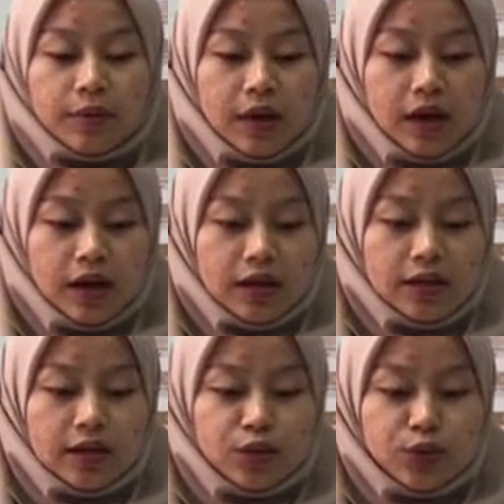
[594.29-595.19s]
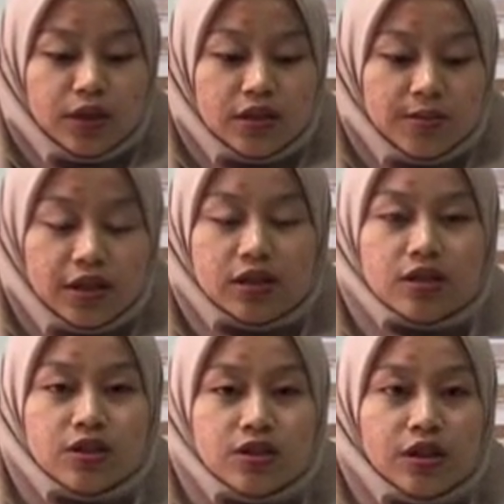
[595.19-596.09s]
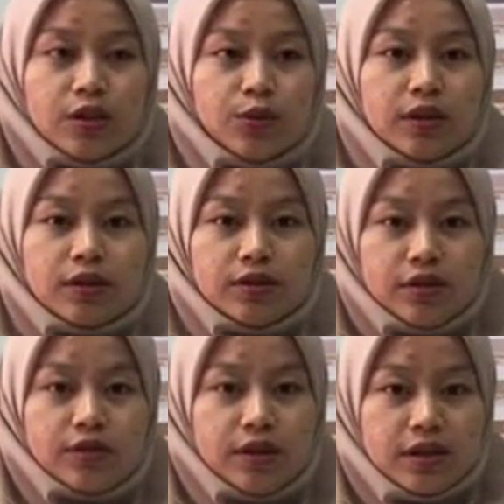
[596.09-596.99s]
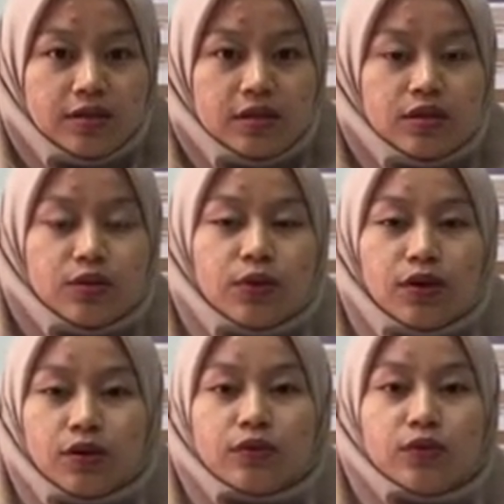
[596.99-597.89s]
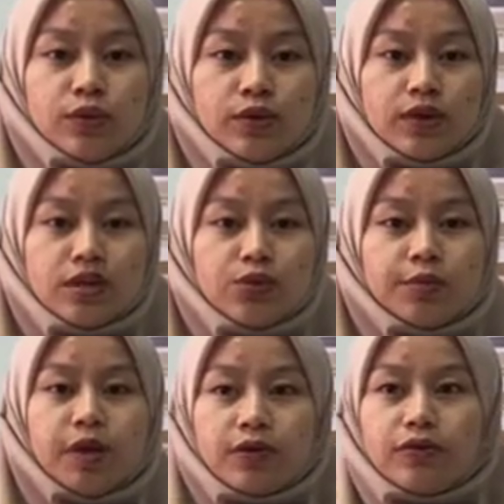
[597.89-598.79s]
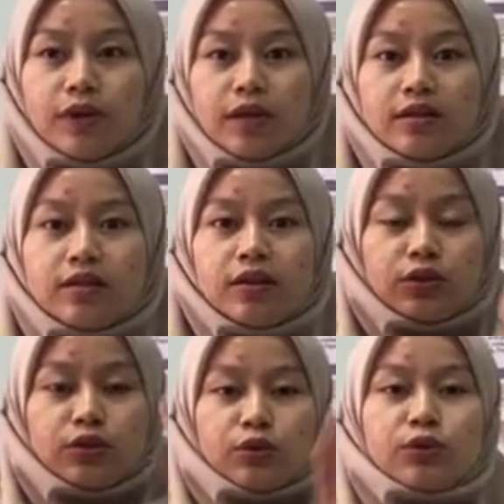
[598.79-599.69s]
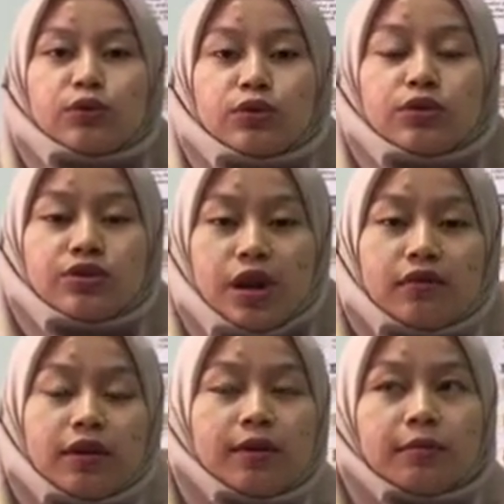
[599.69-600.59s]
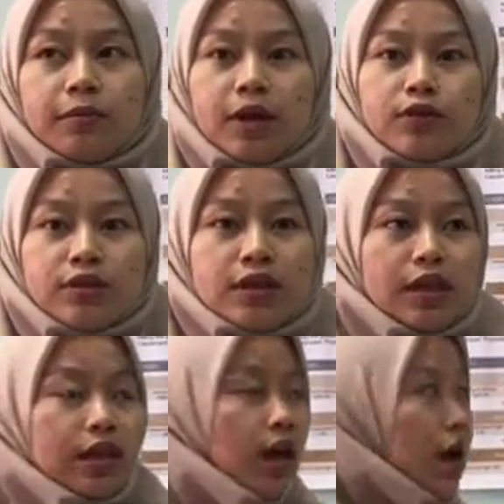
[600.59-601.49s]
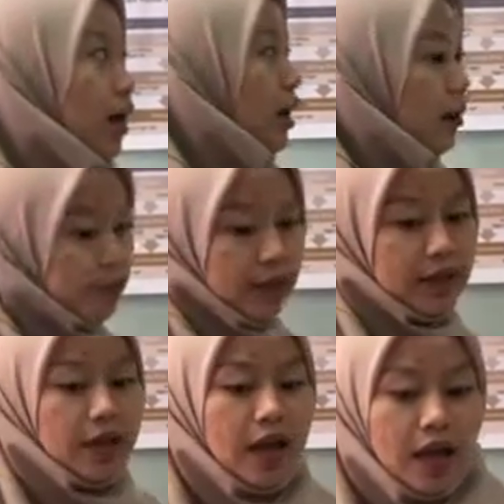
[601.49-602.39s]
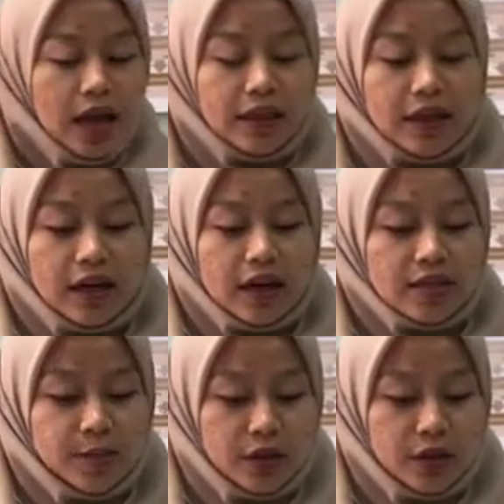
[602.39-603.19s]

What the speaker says: the tourism industry will decrease. So a lot of tourists will be afraid to traveling by using airplane. And then last